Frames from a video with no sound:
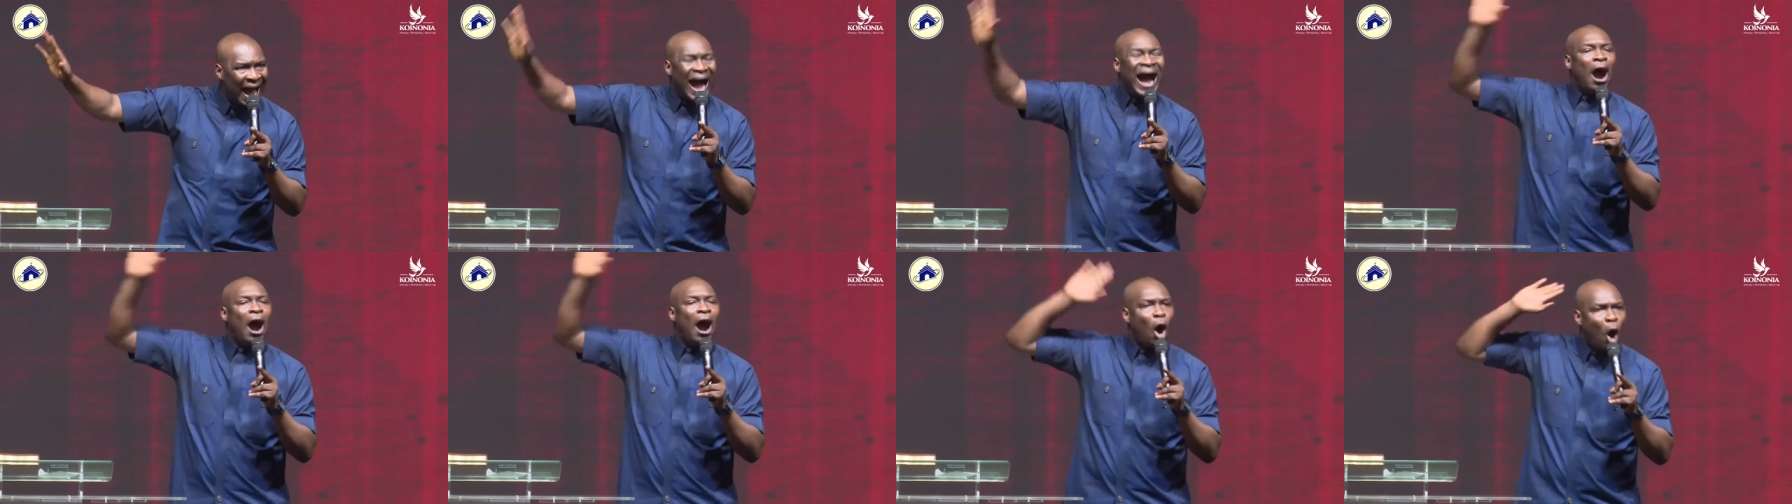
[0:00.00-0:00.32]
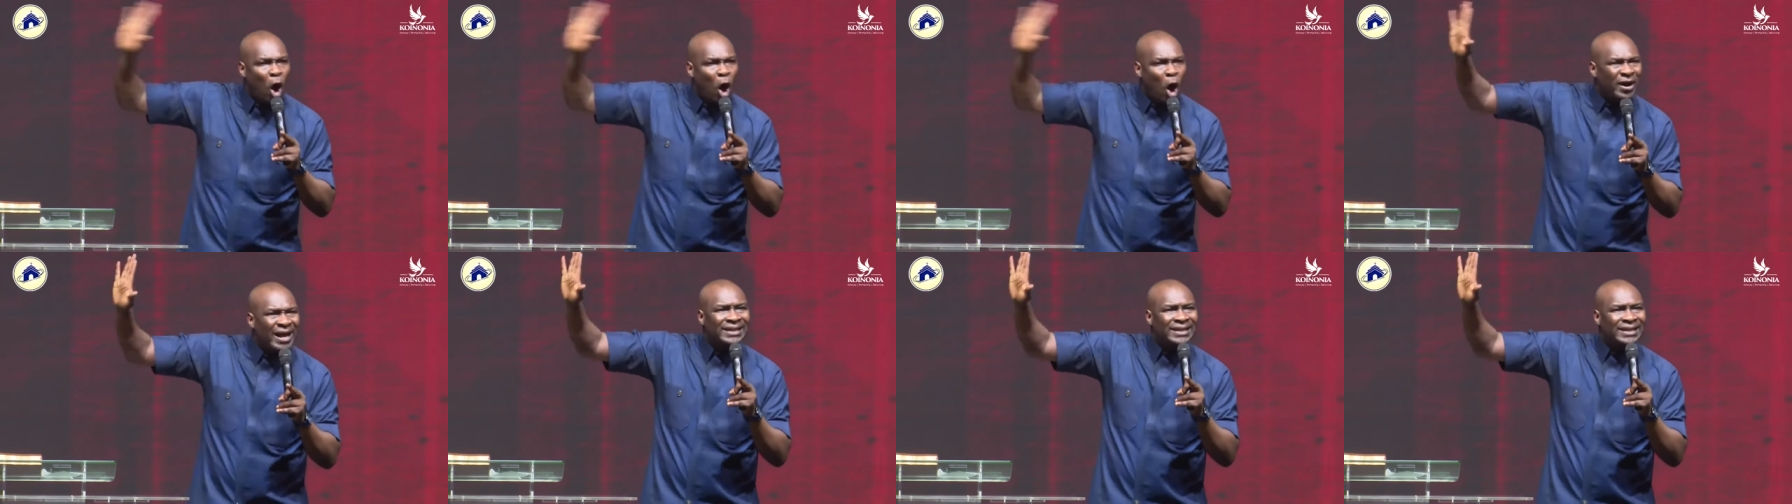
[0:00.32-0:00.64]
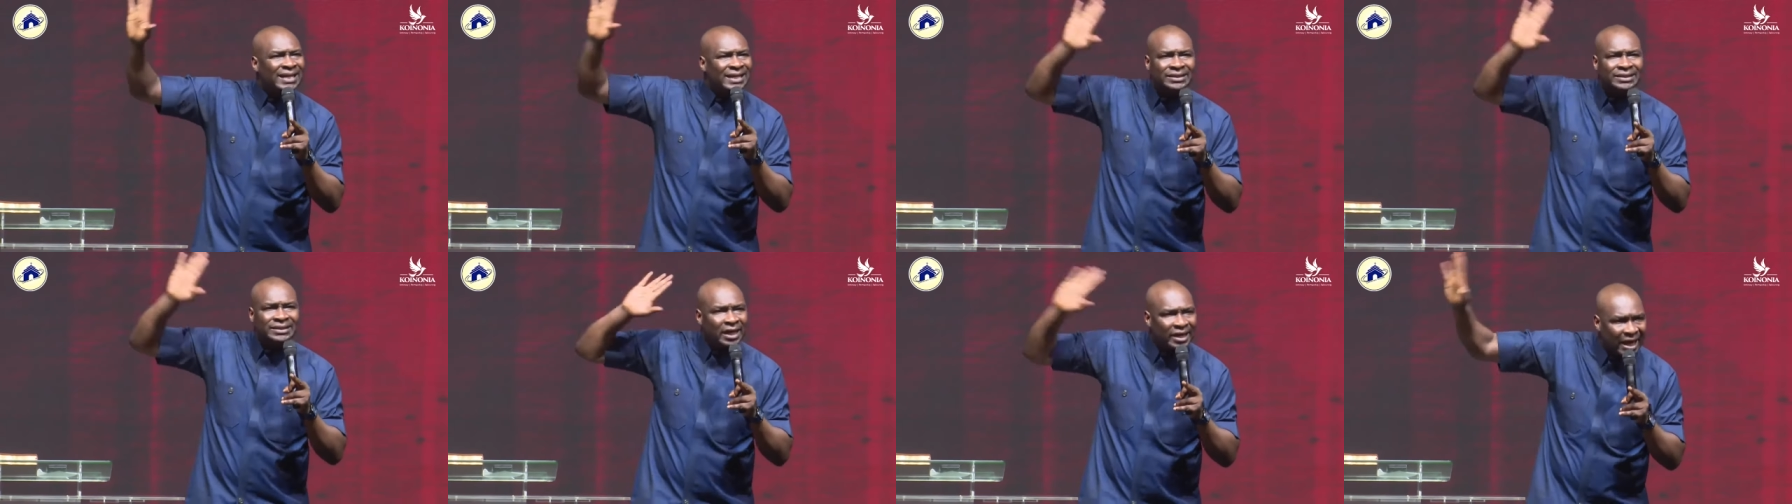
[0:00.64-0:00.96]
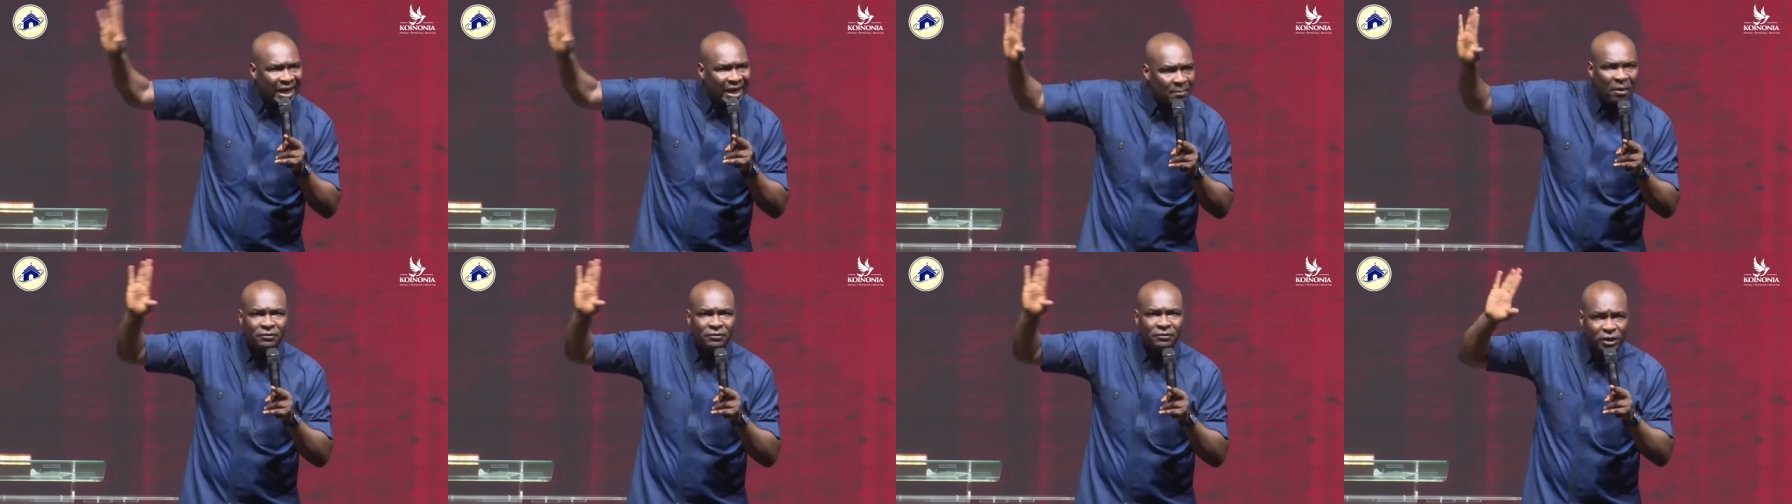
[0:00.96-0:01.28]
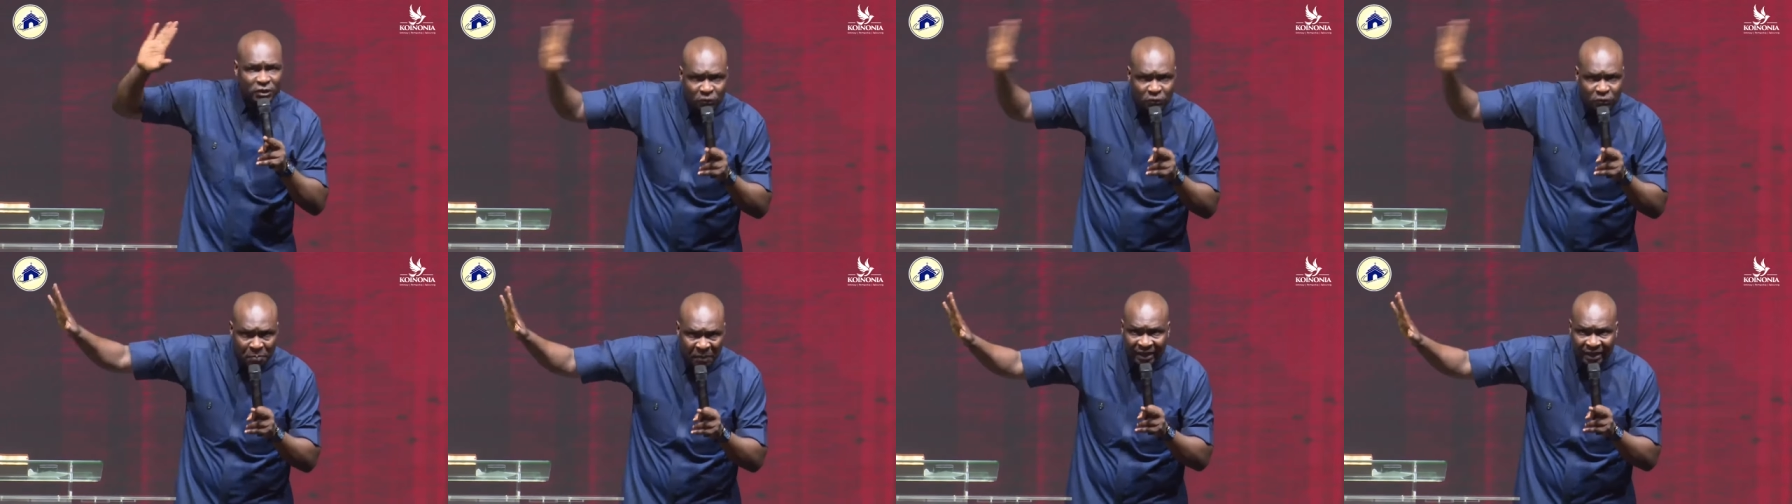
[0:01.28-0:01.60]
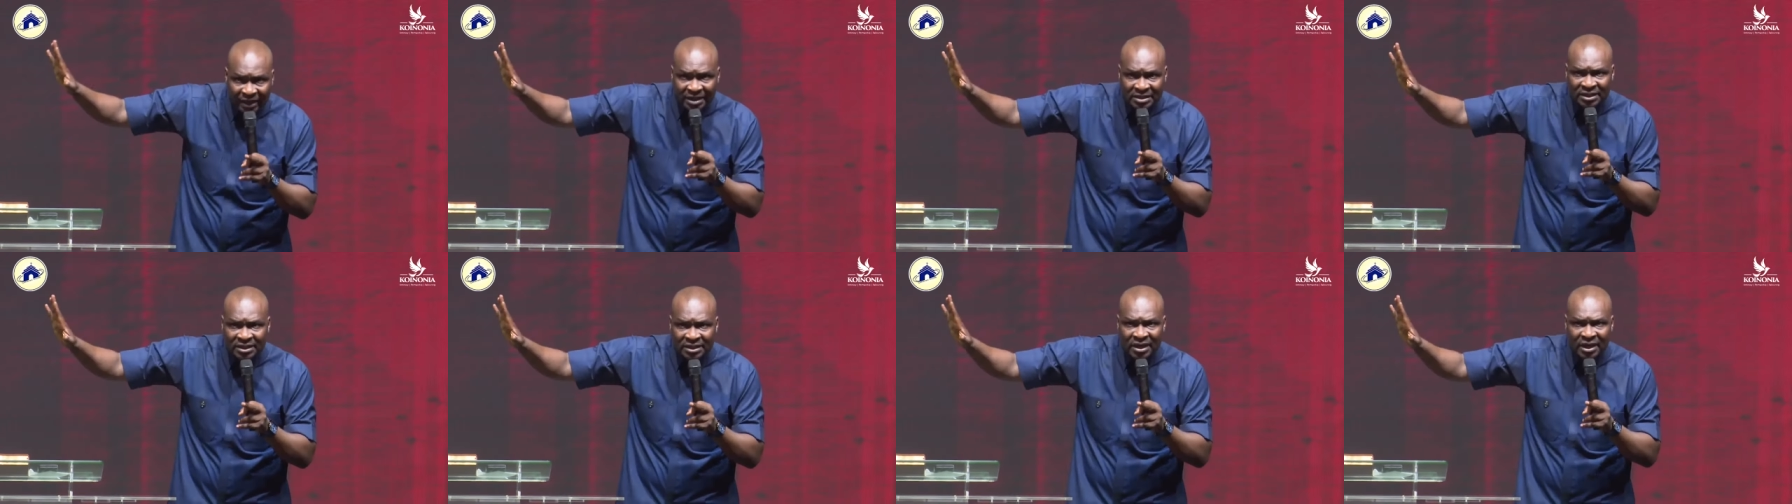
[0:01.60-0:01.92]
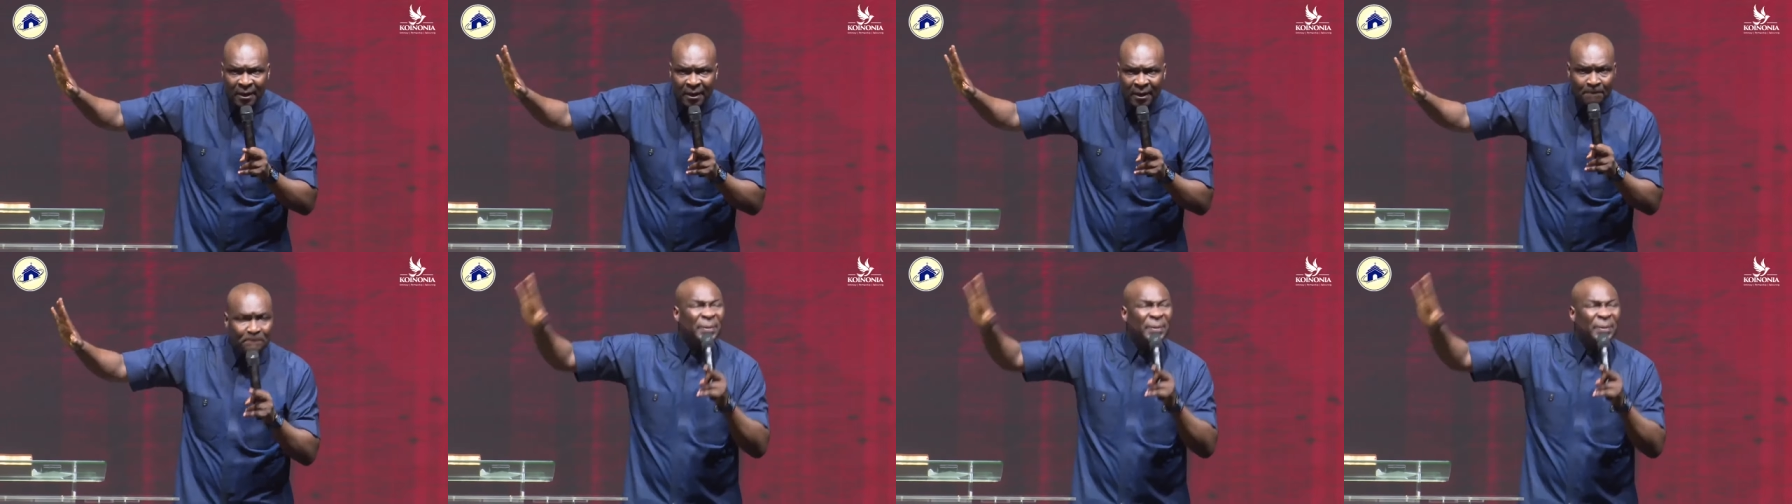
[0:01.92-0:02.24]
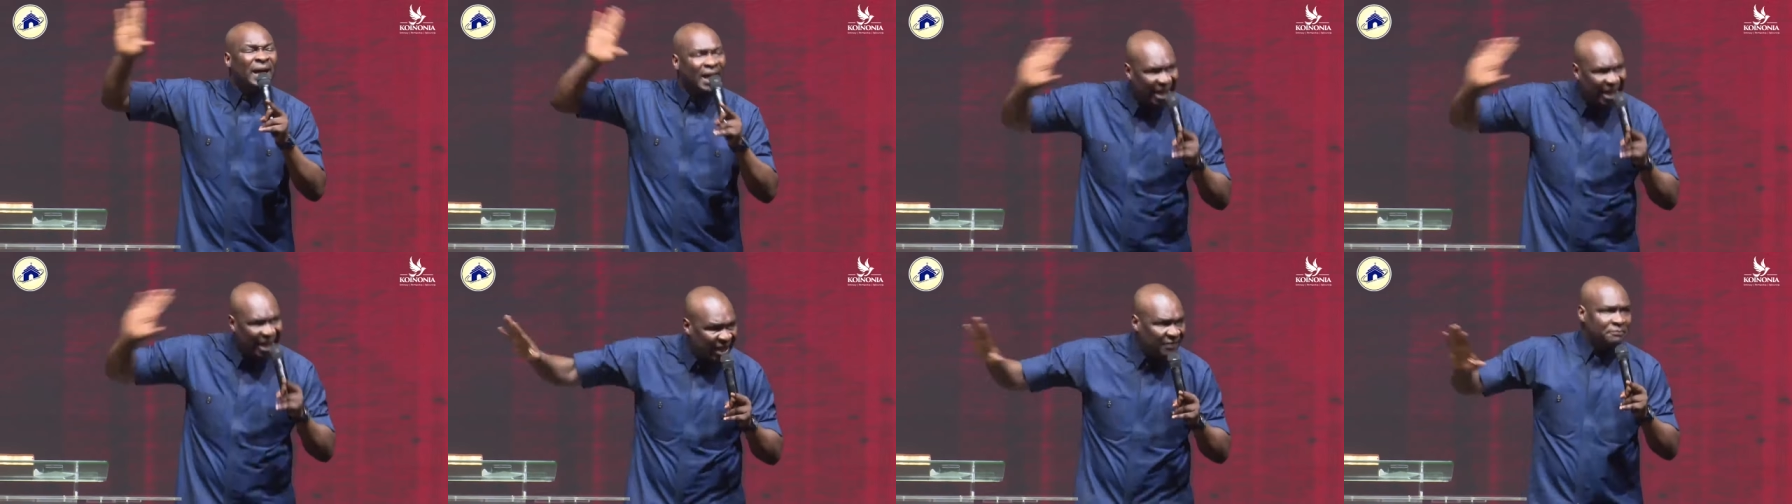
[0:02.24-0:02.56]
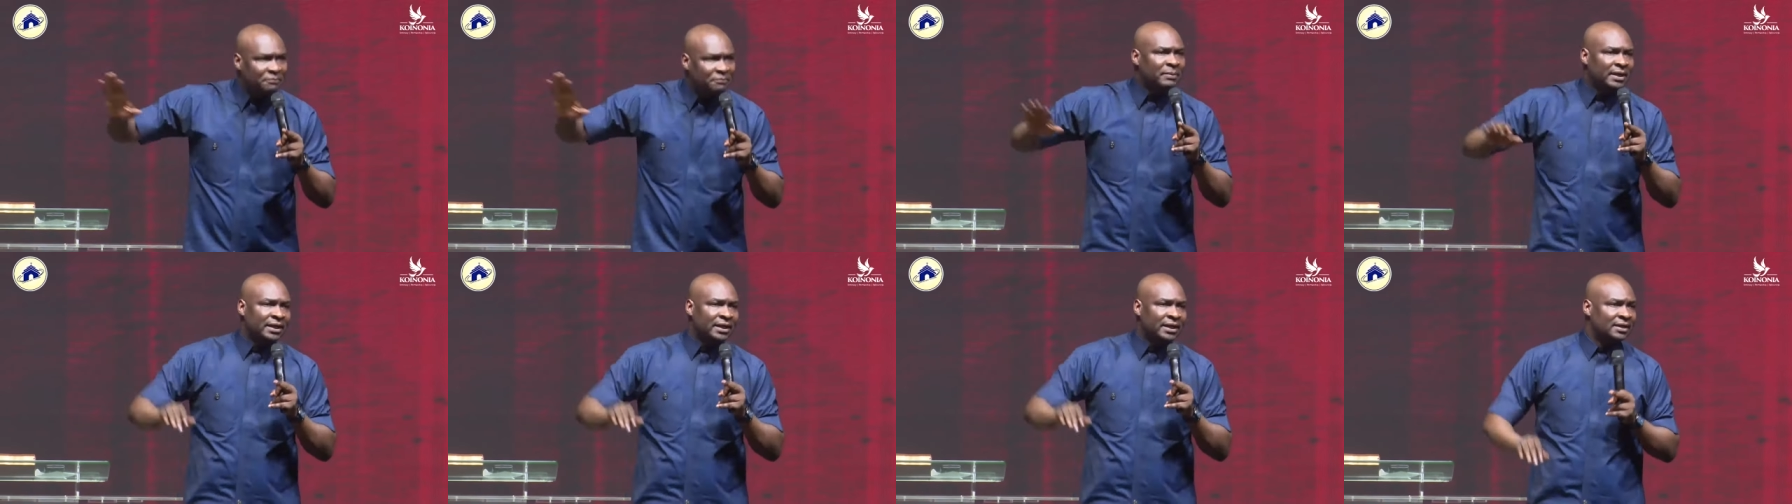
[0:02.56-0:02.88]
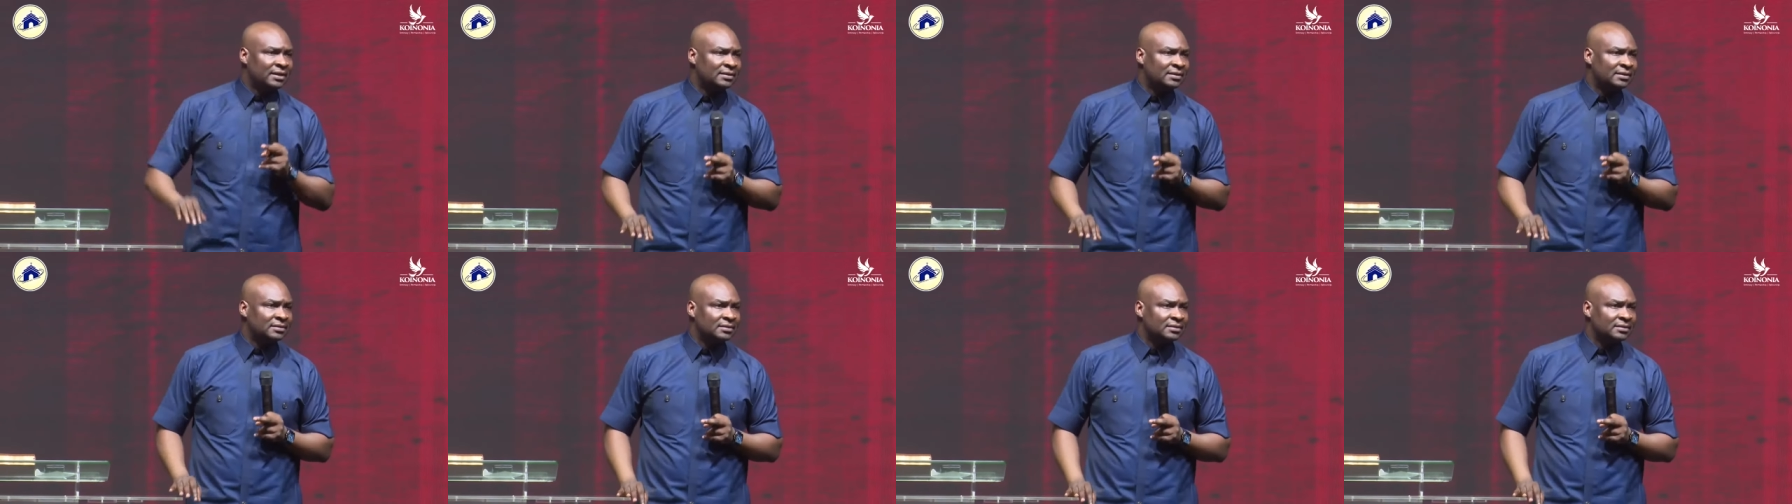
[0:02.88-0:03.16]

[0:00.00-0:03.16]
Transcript: are already in the realm of the spirit. Believe me.